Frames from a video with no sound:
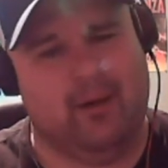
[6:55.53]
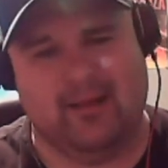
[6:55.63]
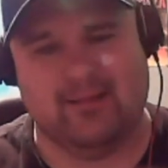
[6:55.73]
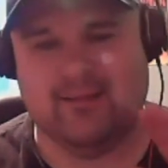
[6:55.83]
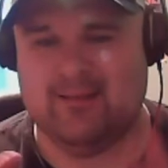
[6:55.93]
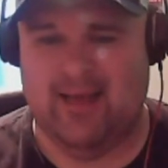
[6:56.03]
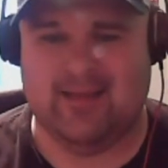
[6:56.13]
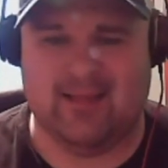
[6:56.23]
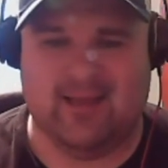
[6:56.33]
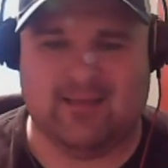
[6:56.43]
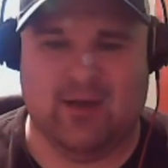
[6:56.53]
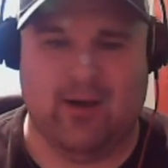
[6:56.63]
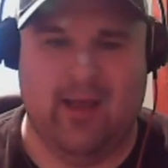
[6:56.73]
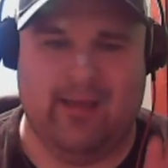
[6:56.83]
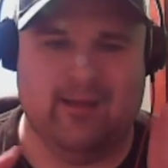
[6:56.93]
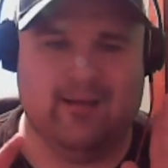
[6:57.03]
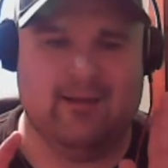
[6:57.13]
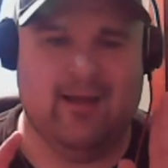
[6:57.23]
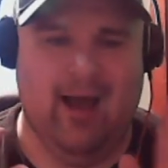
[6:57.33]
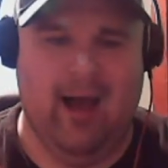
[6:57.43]
The joints are a little
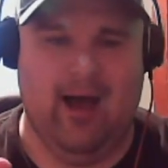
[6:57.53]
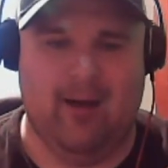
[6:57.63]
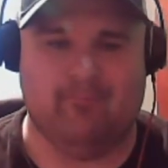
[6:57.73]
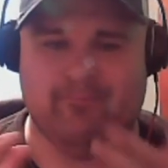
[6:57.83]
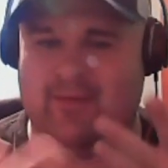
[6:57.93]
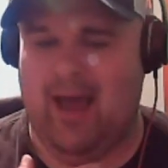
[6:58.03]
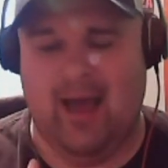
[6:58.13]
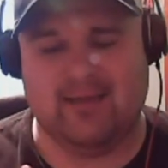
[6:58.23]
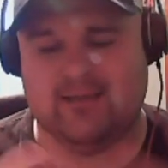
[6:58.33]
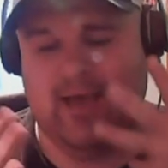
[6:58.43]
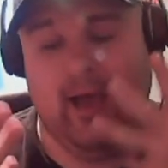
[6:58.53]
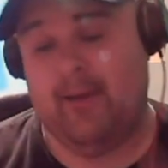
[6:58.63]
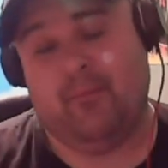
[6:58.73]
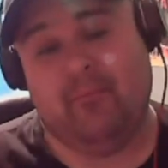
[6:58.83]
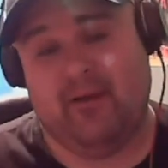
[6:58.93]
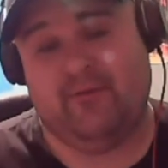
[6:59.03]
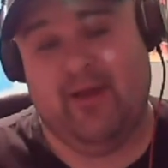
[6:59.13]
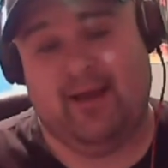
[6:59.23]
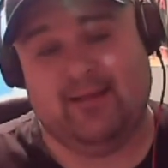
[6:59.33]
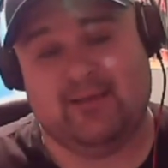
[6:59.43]
wiggly. But that's
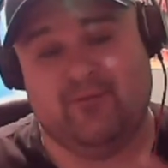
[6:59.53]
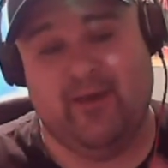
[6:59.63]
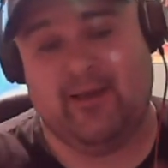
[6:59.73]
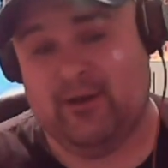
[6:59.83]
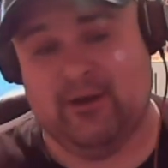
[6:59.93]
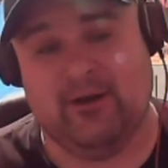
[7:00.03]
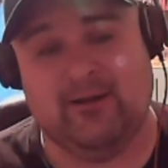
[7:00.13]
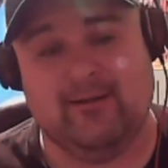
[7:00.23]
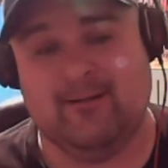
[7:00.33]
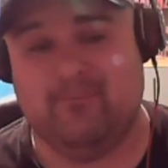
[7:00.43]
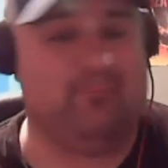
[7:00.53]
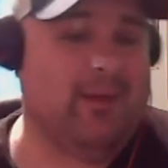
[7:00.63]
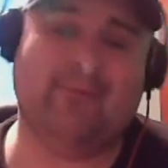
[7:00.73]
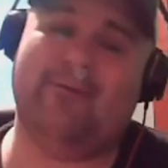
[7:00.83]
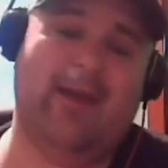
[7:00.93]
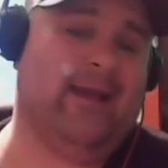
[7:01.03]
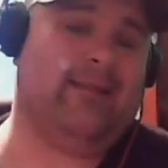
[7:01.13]
alright. Guys, I am a